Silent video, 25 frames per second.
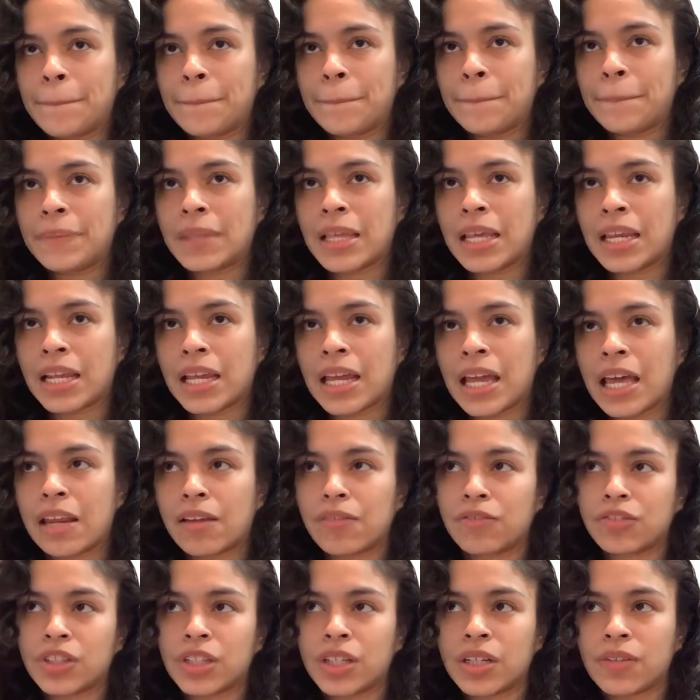then again,
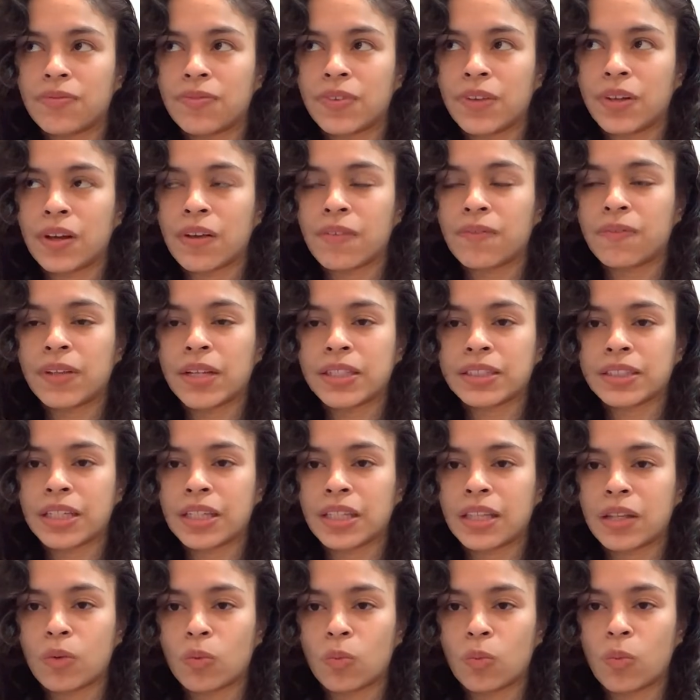if she didn't feel
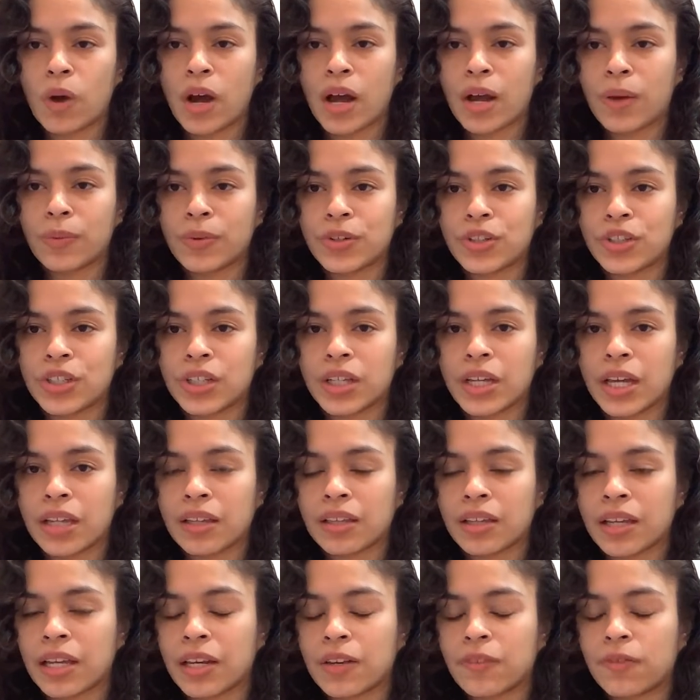conflicted, then why would she get
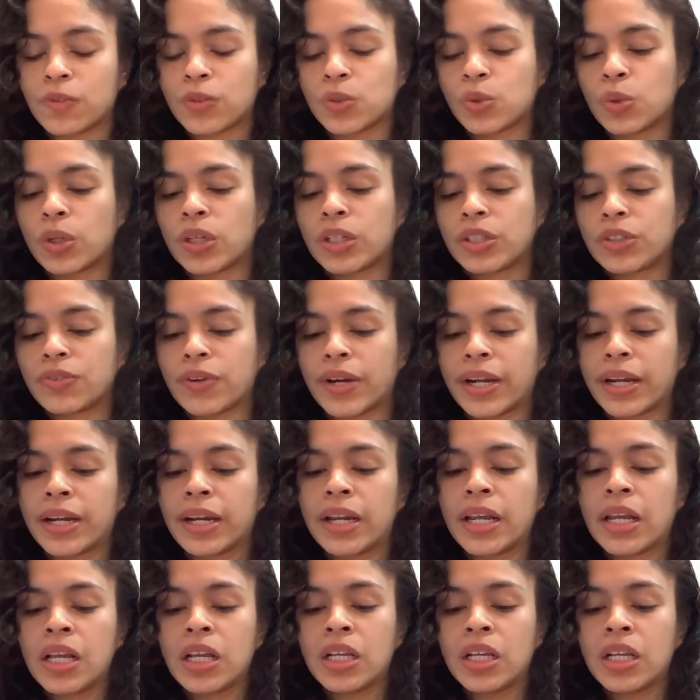the Eight of Swords, right?